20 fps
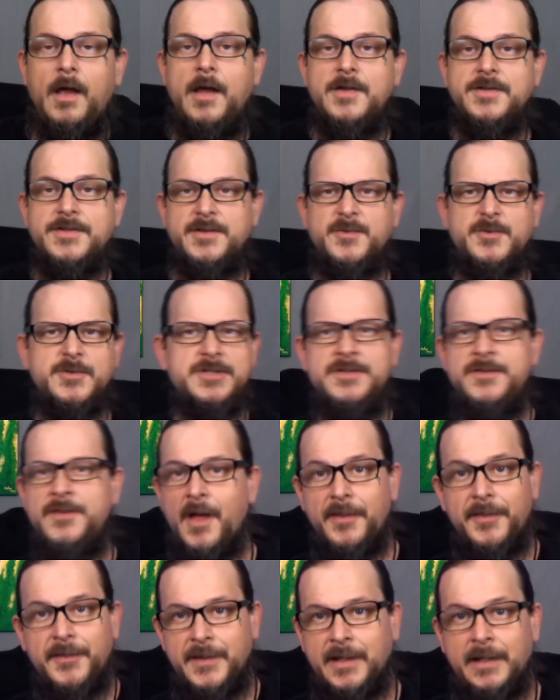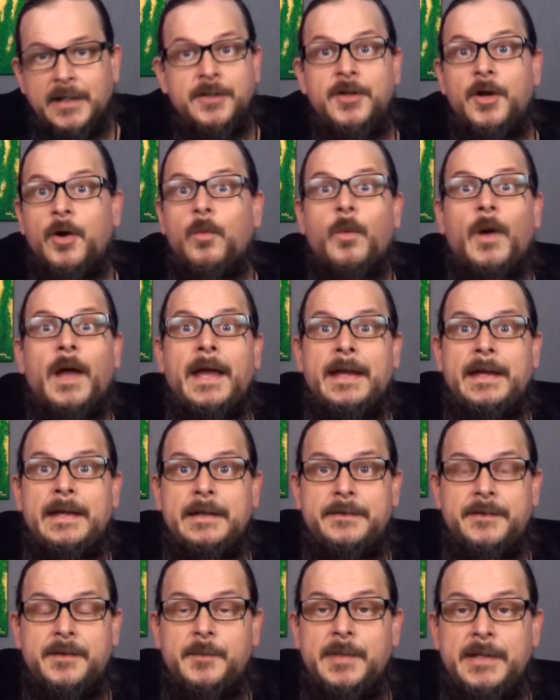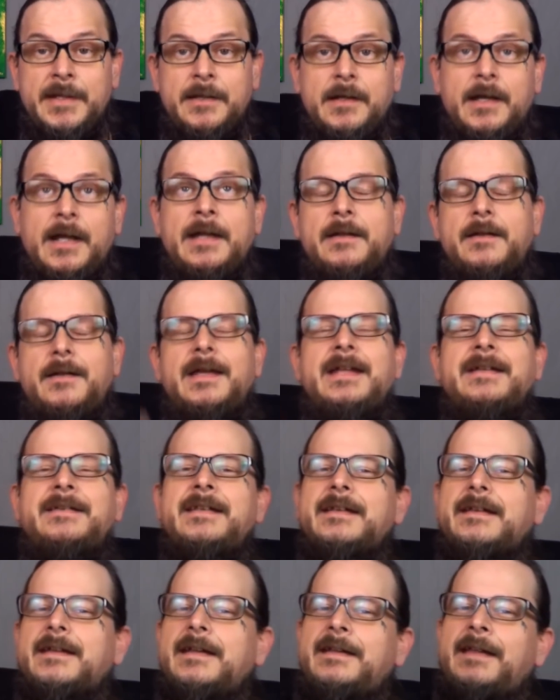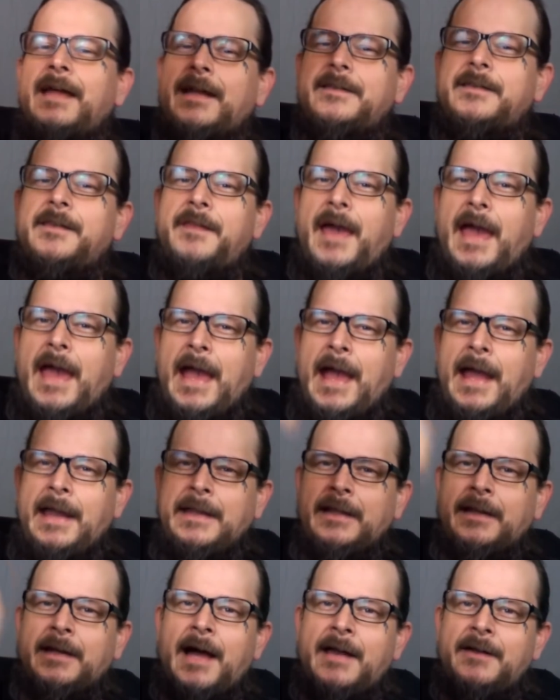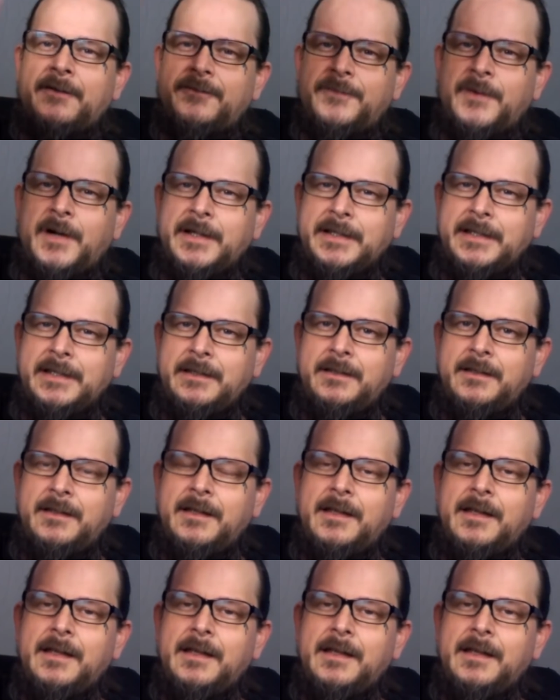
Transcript: So there was nothing and no way to be, it did connect to the attic, kind of funny.